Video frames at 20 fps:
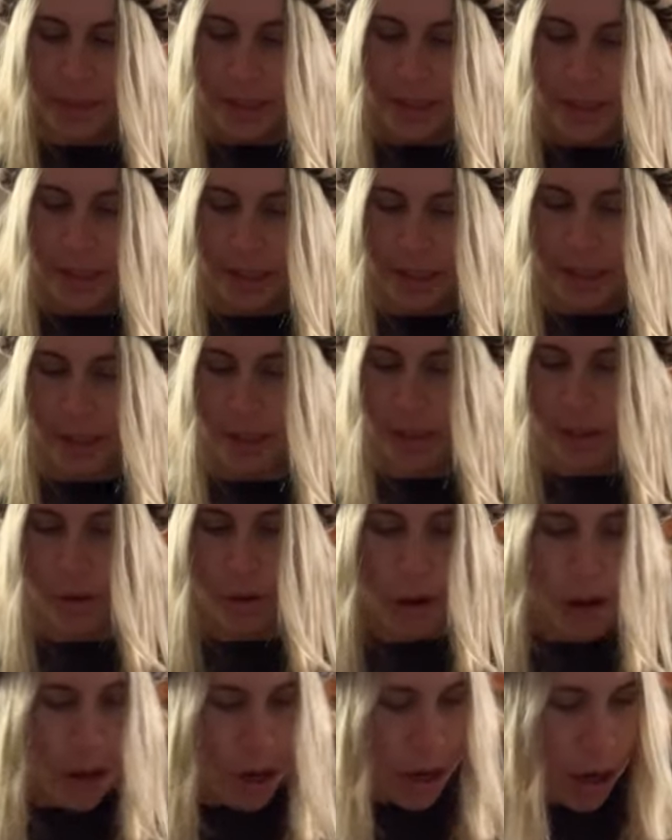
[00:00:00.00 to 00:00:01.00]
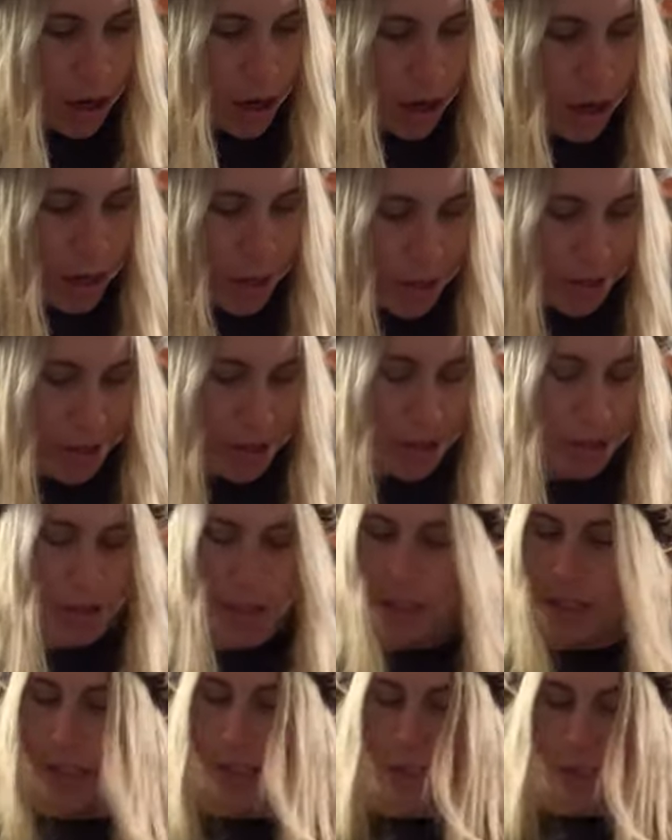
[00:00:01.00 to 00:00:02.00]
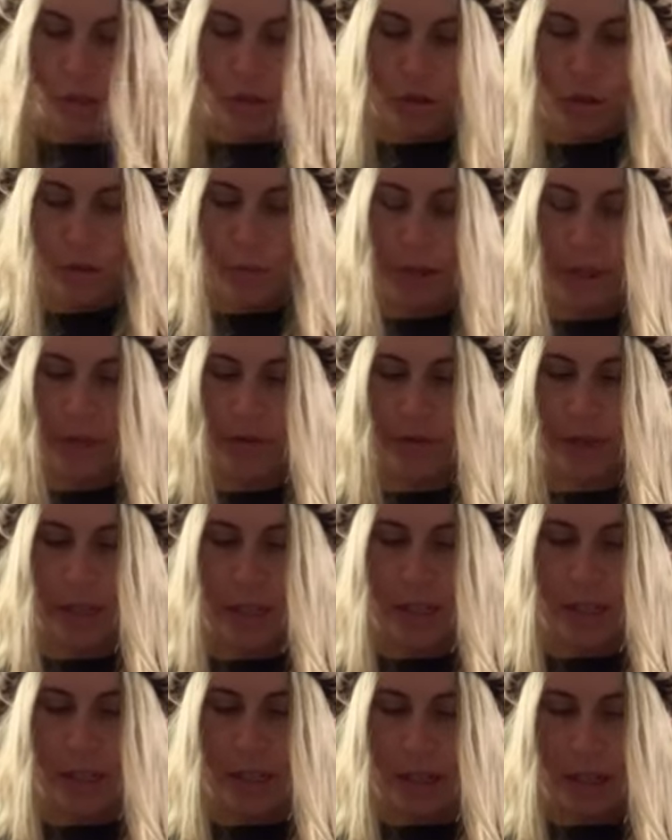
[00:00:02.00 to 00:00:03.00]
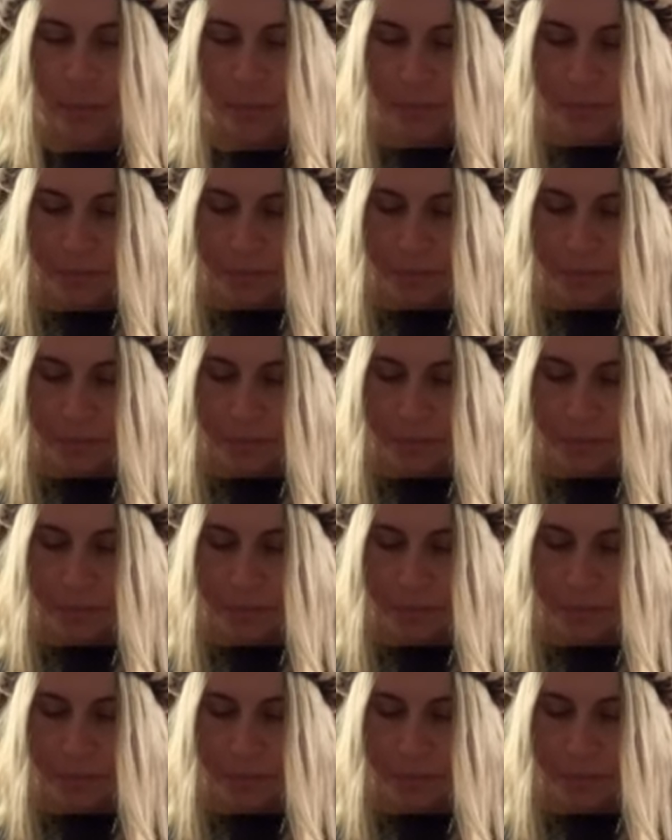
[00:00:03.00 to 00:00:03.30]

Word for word: This is so hard. This is too much freaking tape.